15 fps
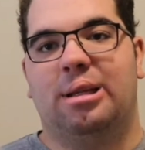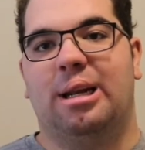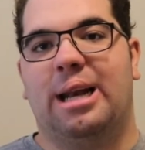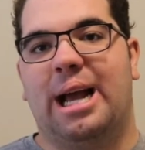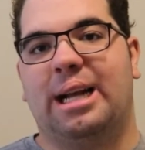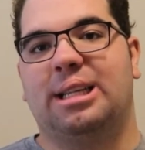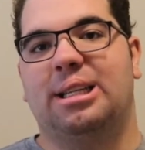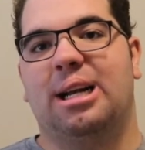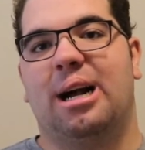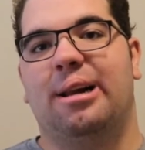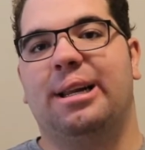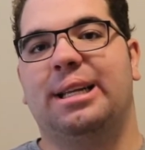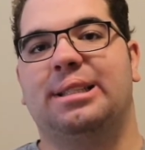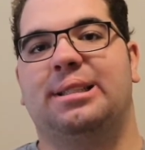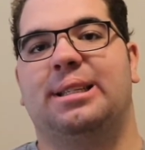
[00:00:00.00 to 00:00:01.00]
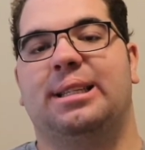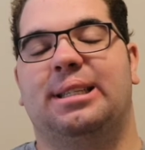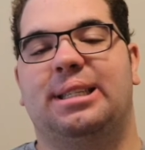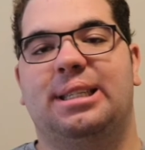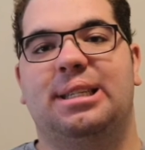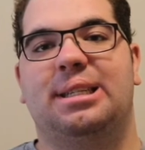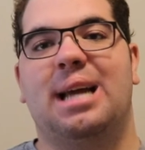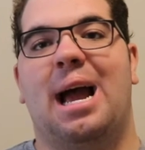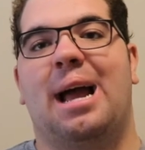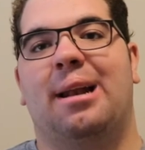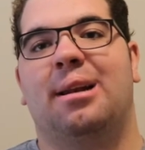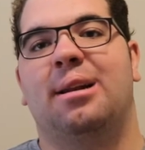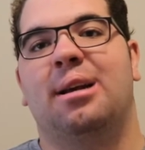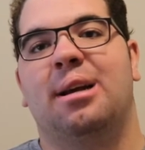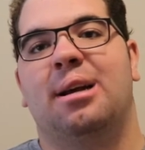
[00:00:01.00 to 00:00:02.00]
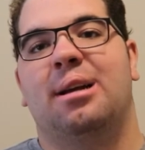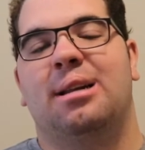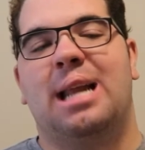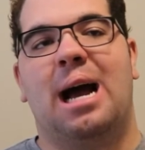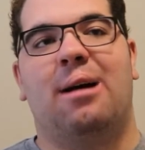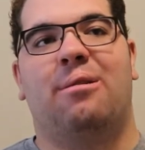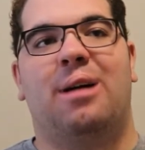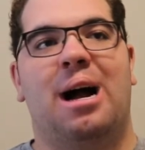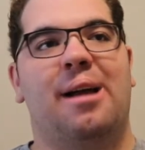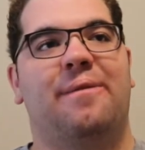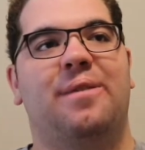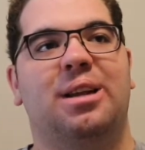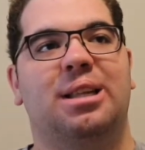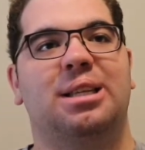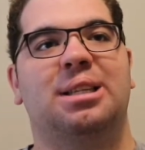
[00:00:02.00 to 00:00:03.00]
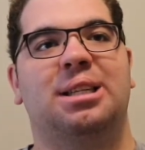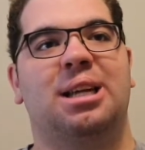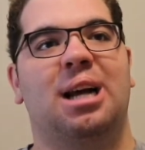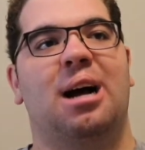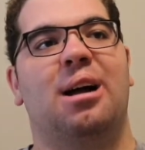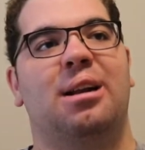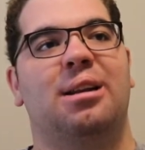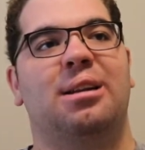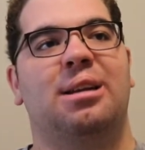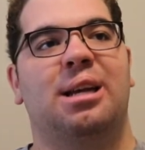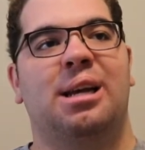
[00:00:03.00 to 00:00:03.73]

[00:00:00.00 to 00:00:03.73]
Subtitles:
The next gun is the Sten. Now, I think this gun